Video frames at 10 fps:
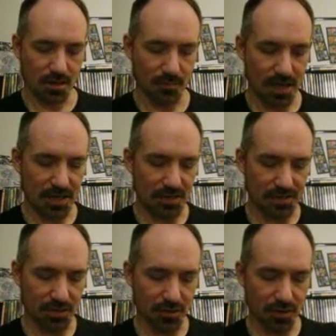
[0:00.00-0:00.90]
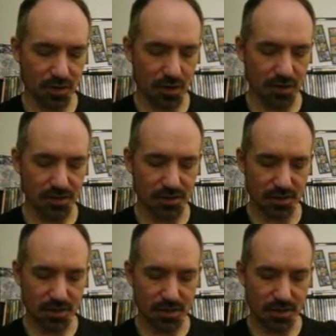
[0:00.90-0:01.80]
Mind is 100 cards
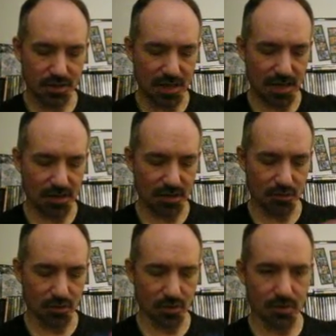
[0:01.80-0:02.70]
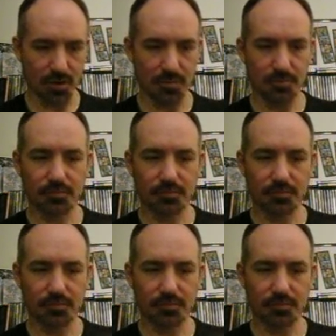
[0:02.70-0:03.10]
that you are going to